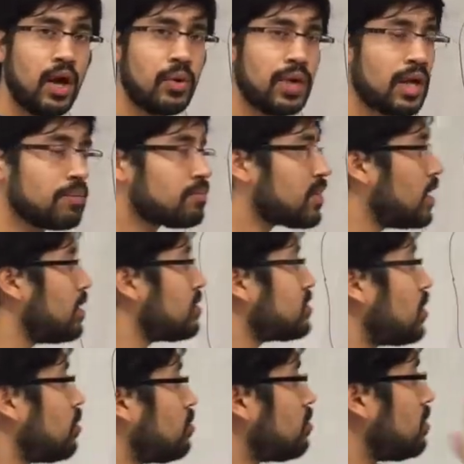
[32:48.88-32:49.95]
Okay,
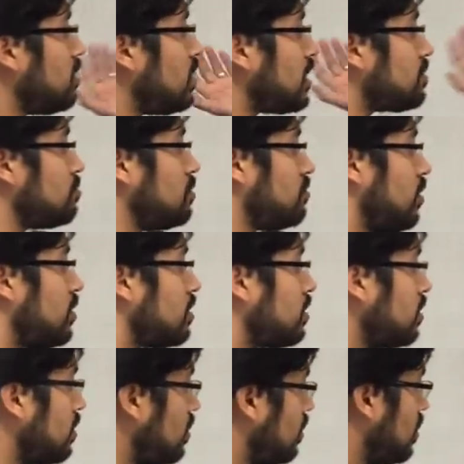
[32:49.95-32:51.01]
so let's move
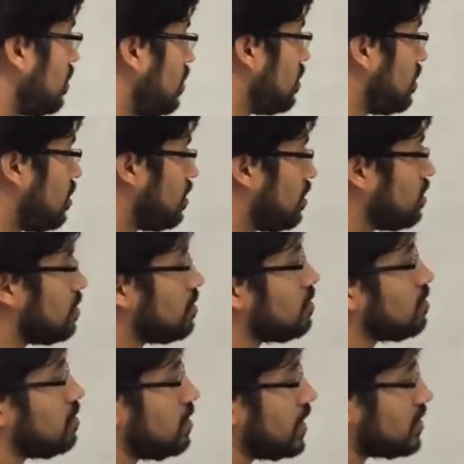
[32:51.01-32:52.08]
on.
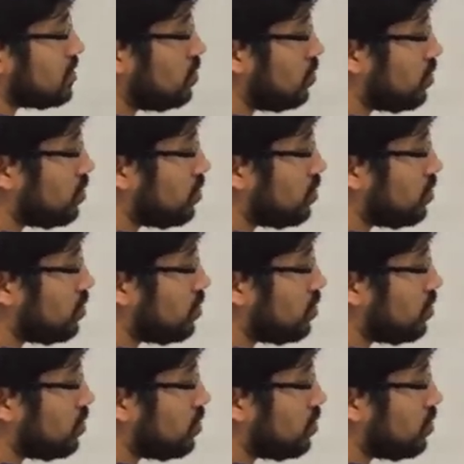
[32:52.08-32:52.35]
Let's